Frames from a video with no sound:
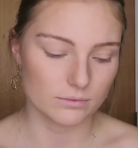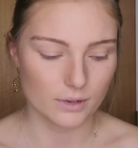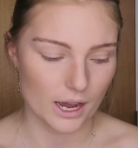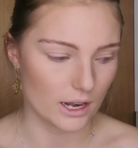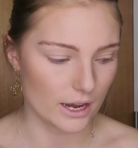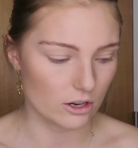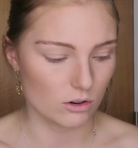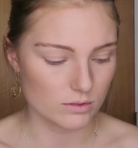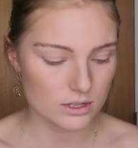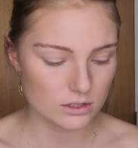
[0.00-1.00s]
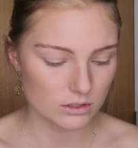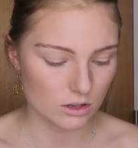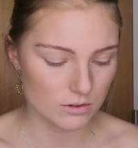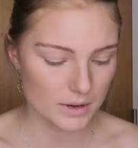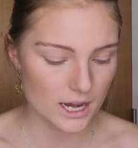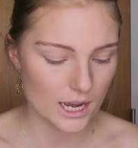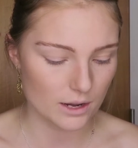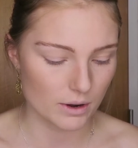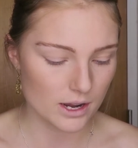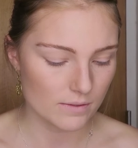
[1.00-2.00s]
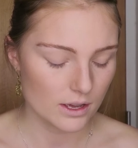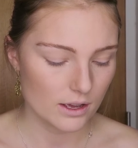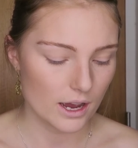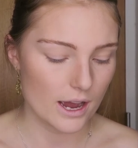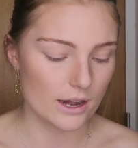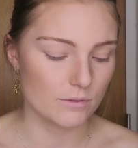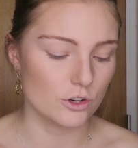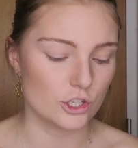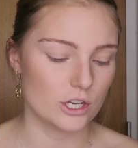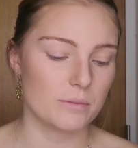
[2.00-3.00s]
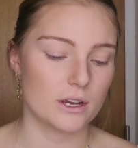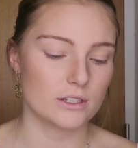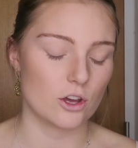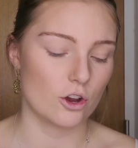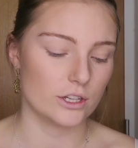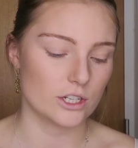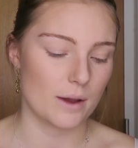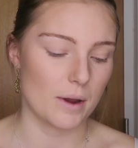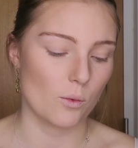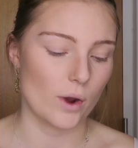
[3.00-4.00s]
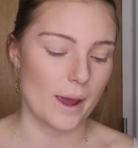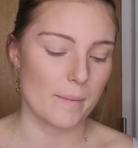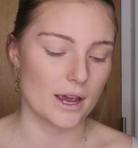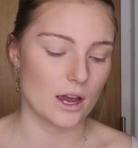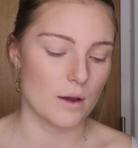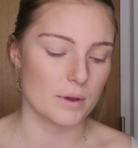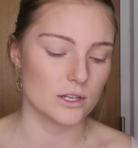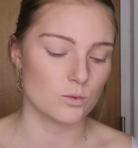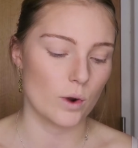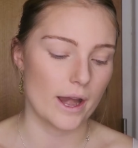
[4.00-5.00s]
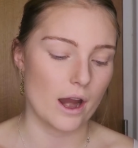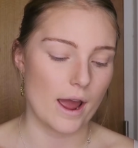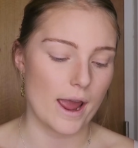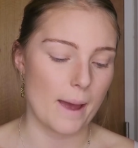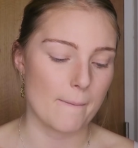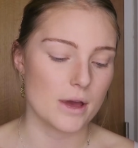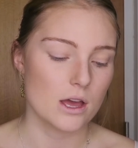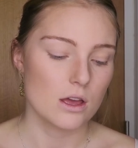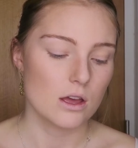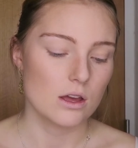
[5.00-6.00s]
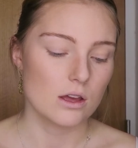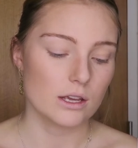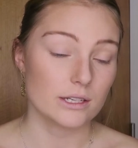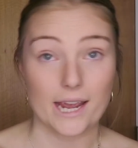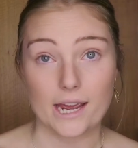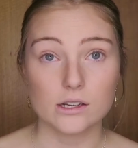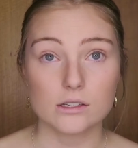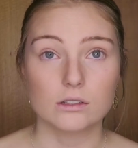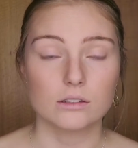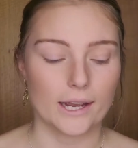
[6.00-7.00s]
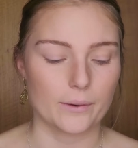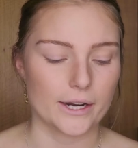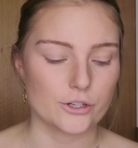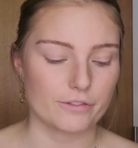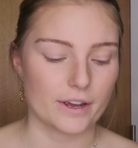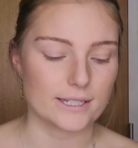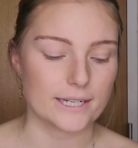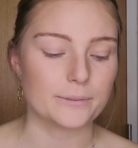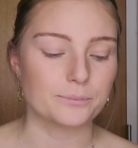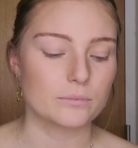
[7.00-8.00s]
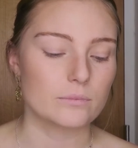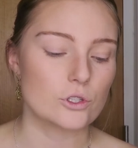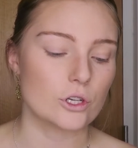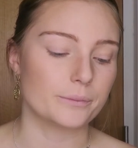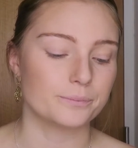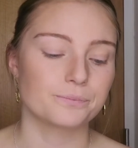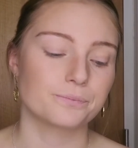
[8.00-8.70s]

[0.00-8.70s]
I like gold ones on me anyway. And usually because the only time I wear makeup is when I am tanned, like when I do fake tan. So